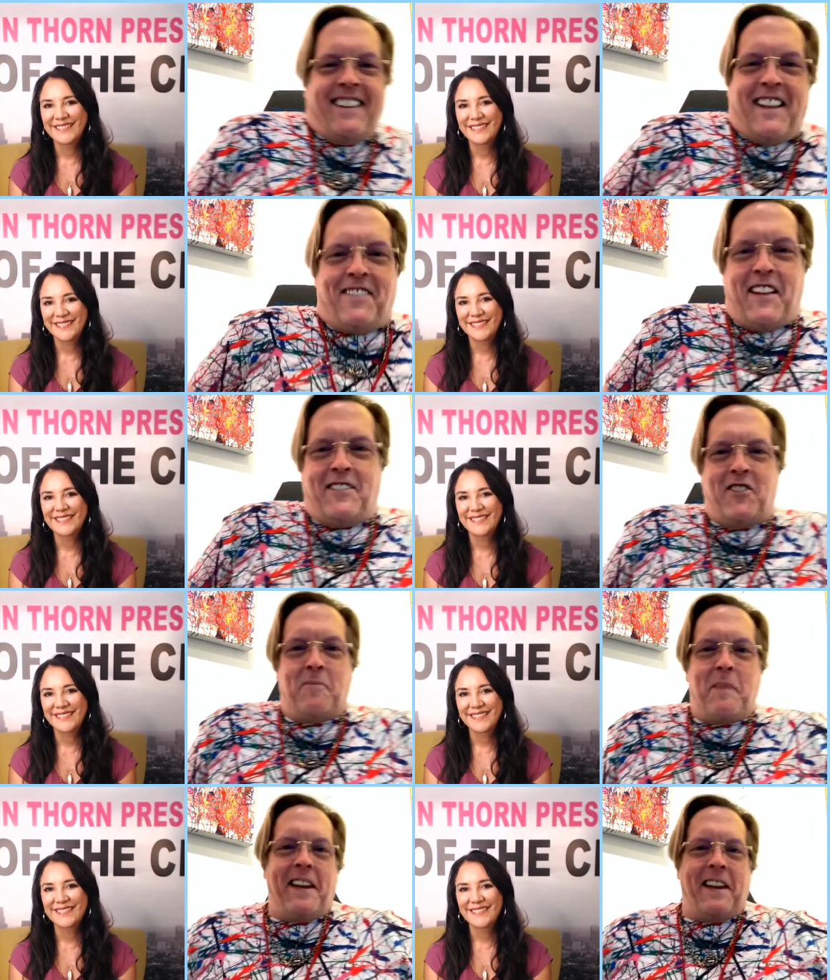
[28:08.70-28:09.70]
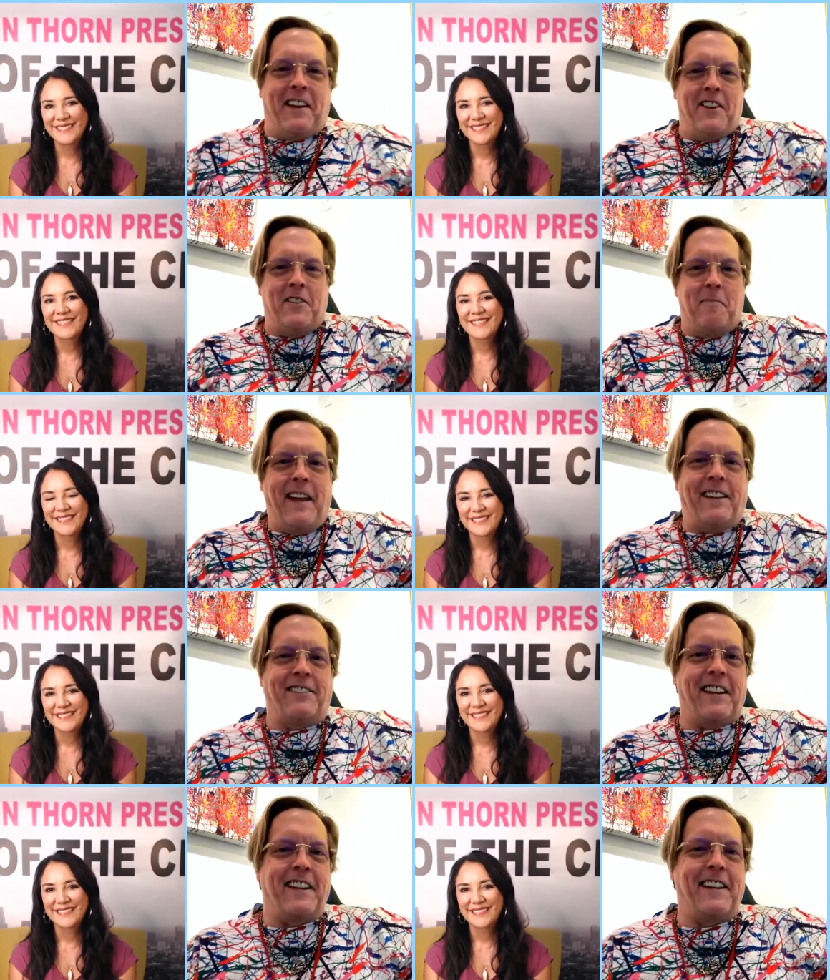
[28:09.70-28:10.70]
Speaker 1: that, that should be an
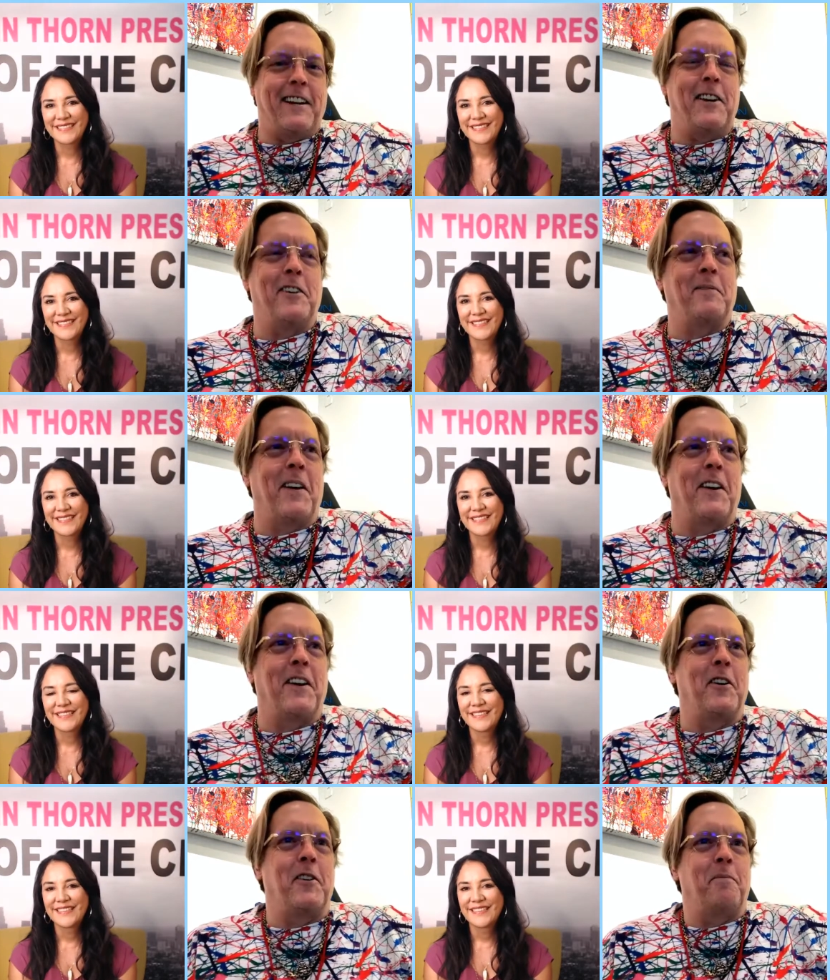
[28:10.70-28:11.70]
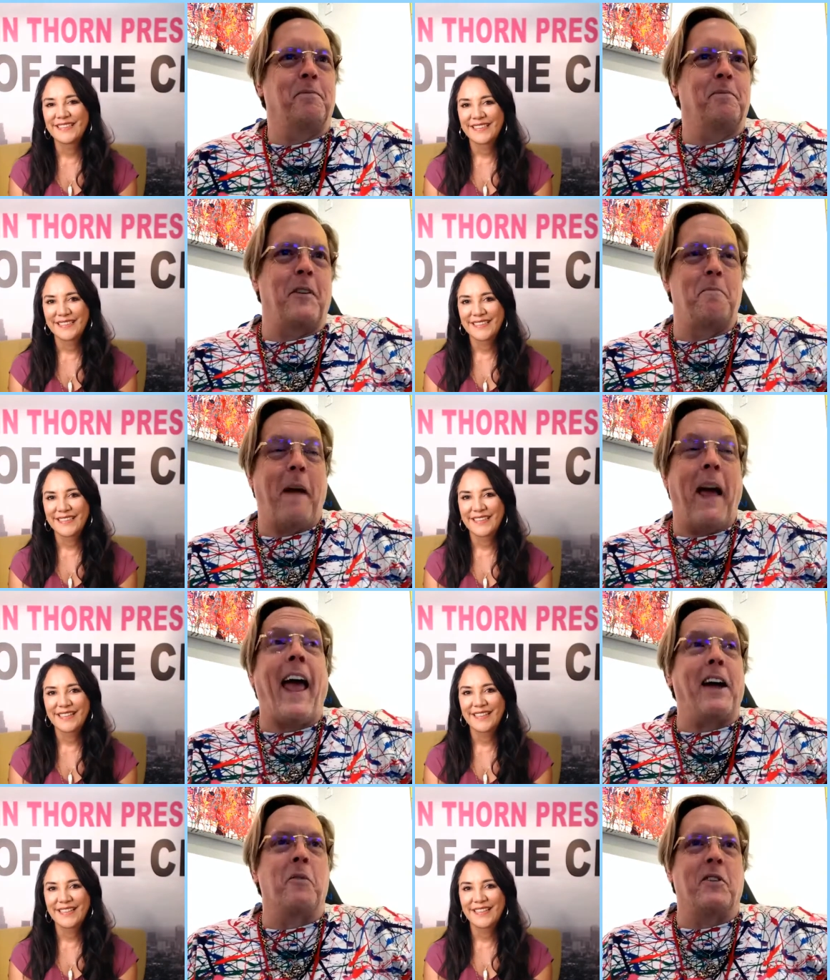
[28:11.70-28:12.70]
amazing uh, uh,
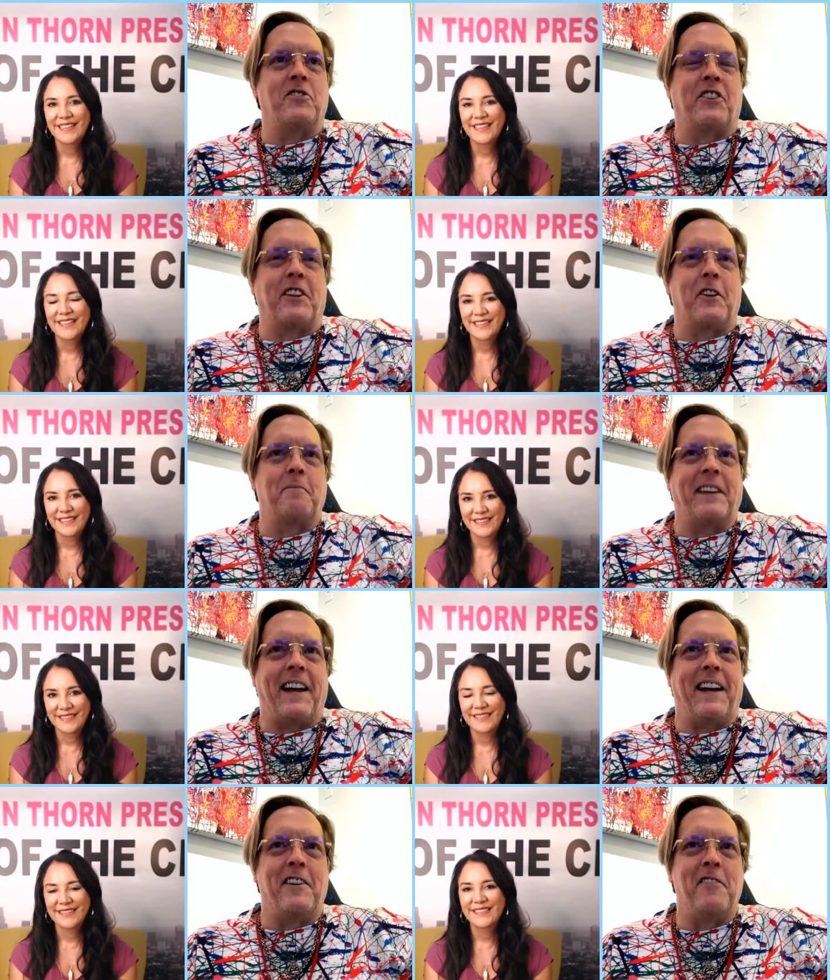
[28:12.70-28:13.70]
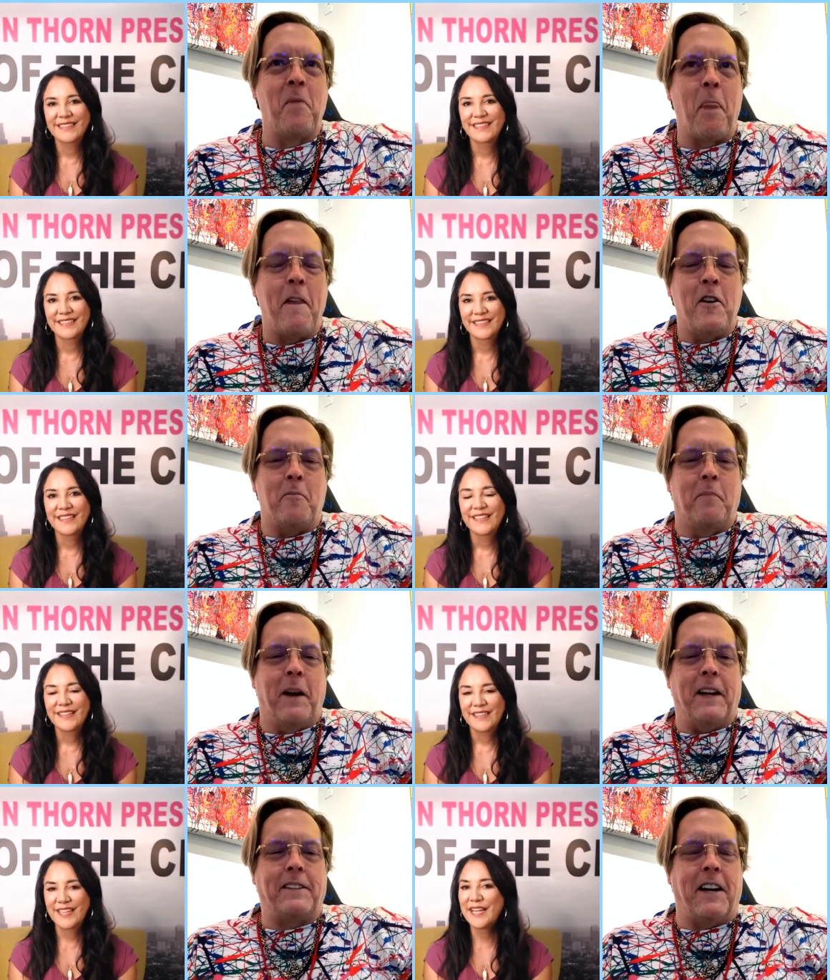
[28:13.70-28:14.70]
bag once it comes out. But
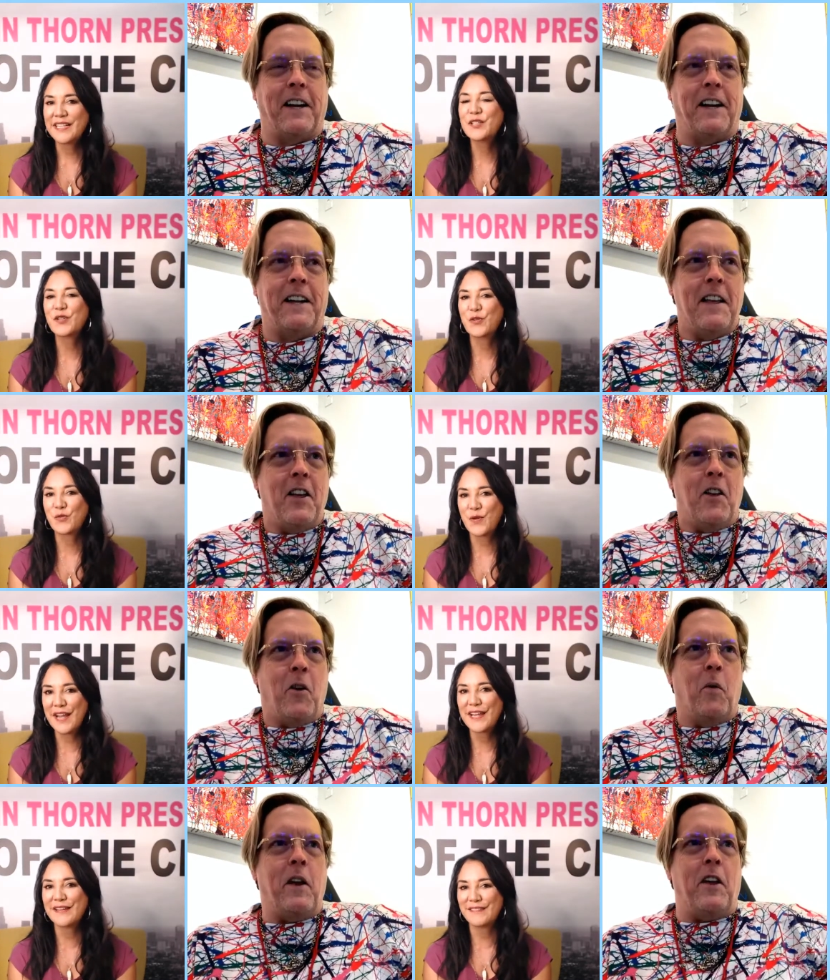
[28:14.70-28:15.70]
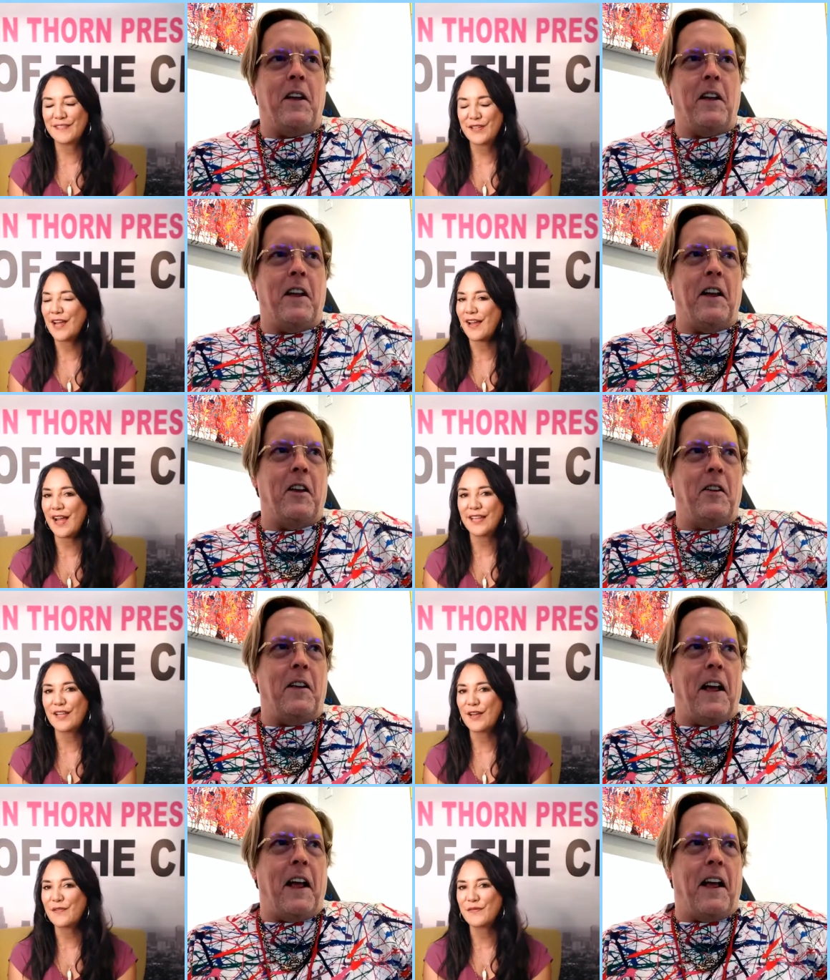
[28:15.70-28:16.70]
Speaker 2: that's uh, a great, we, yeah, I love
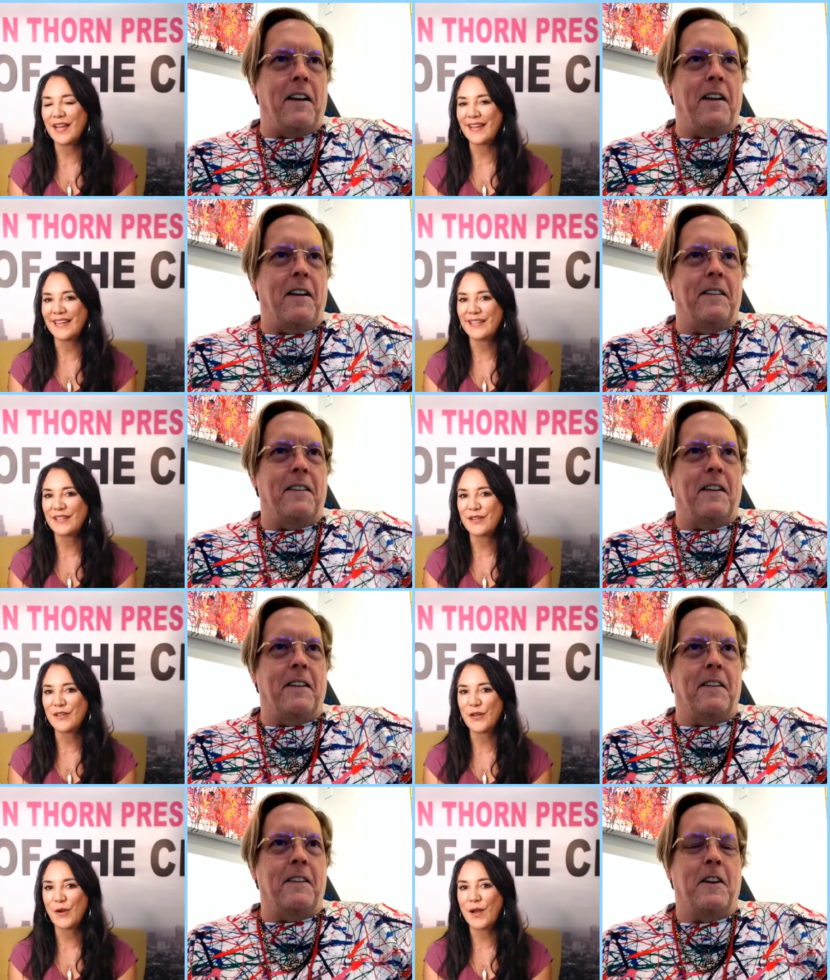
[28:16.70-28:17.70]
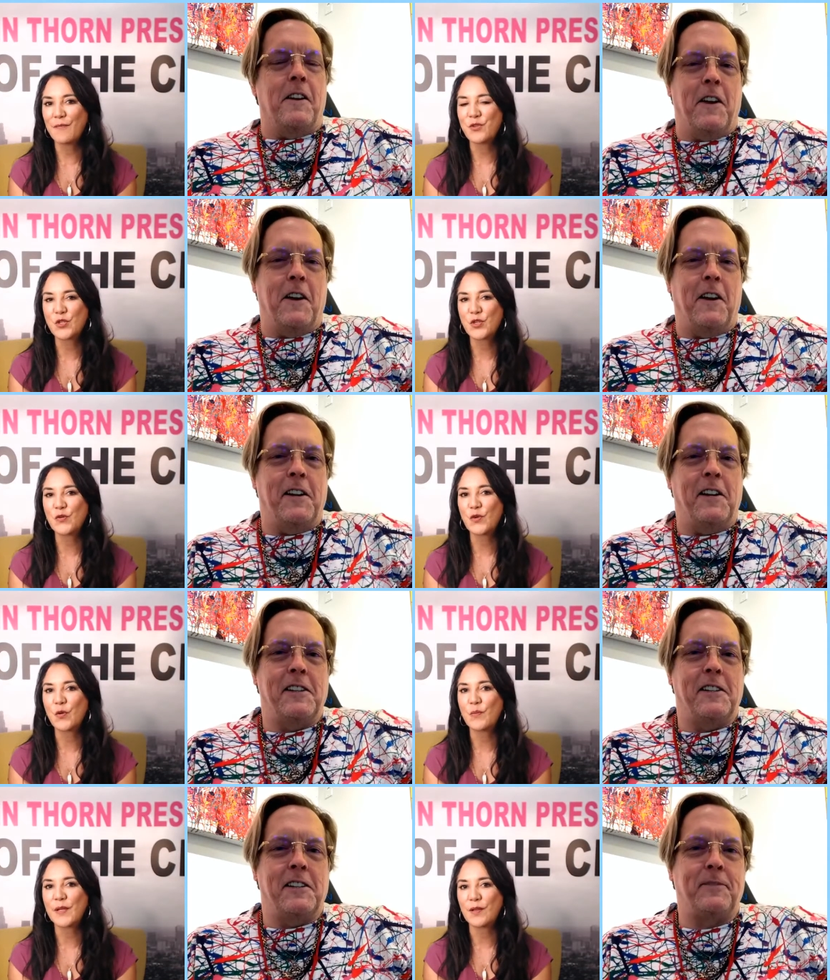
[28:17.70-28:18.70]
that. And, you know, I'm sure there'll be a
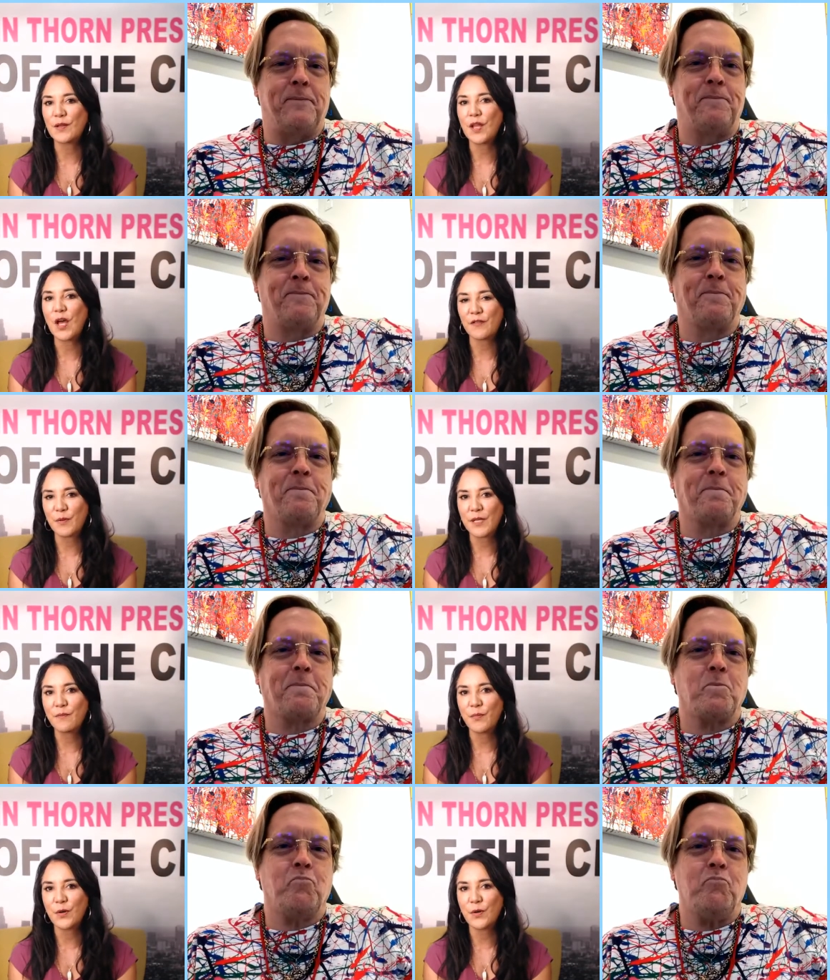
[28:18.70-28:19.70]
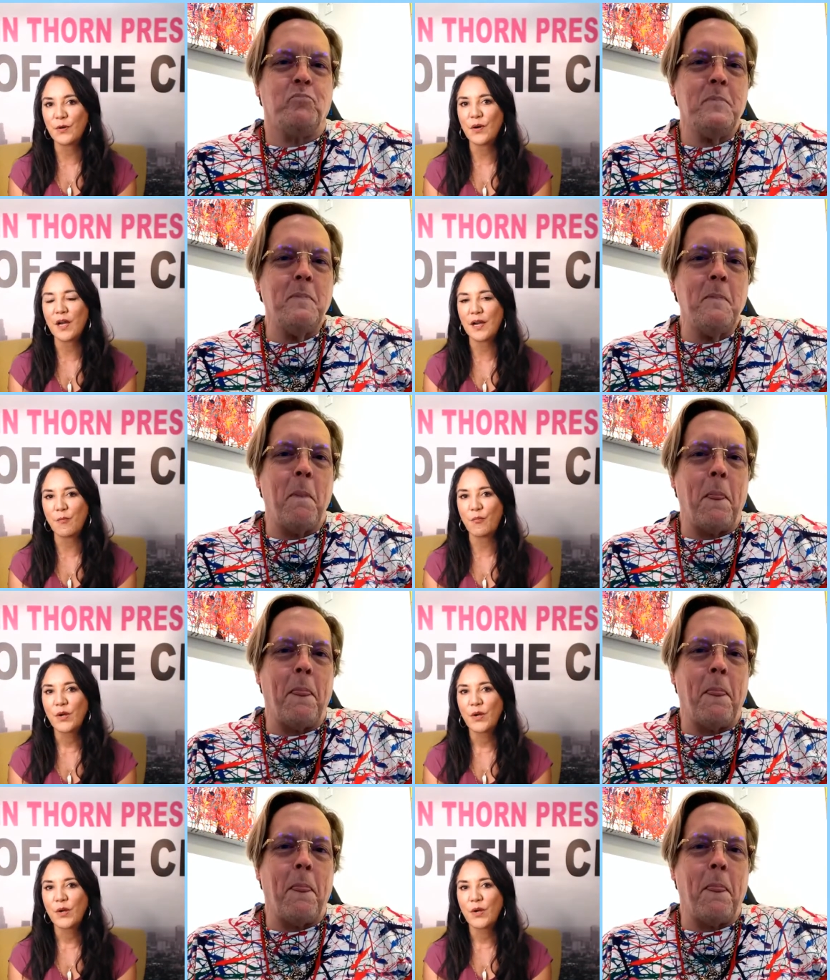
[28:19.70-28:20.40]
lot of people um,